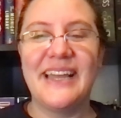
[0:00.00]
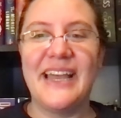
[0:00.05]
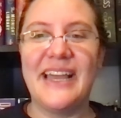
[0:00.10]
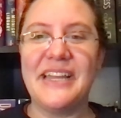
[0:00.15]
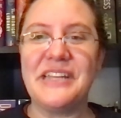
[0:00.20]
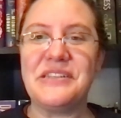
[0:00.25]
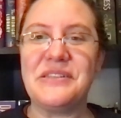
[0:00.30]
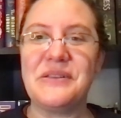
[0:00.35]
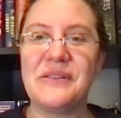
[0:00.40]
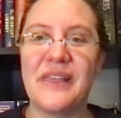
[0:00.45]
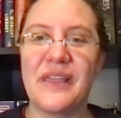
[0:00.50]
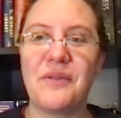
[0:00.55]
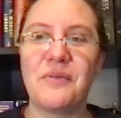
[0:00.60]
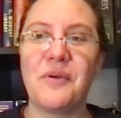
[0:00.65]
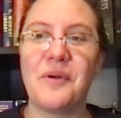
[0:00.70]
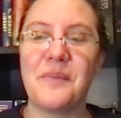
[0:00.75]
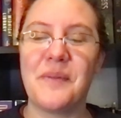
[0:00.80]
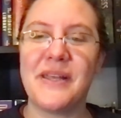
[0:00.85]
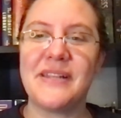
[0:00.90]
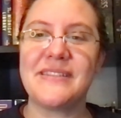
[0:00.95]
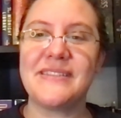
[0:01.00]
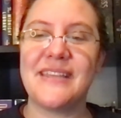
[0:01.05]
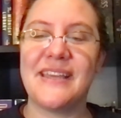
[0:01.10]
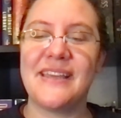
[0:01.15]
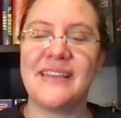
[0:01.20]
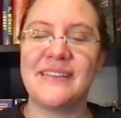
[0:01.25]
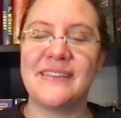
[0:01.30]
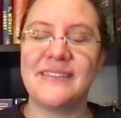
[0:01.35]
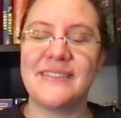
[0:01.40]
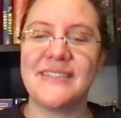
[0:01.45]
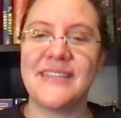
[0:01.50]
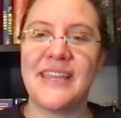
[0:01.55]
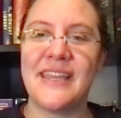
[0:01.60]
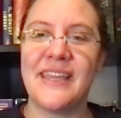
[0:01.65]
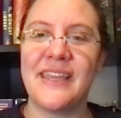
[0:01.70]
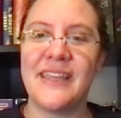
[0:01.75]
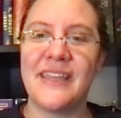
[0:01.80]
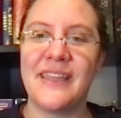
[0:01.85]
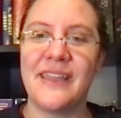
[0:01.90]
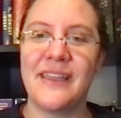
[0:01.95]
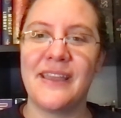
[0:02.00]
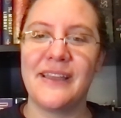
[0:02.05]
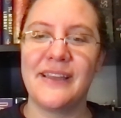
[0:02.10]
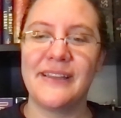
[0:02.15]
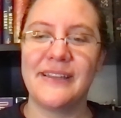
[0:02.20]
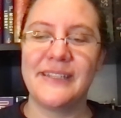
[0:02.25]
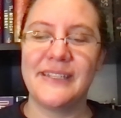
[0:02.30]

I do like romance as a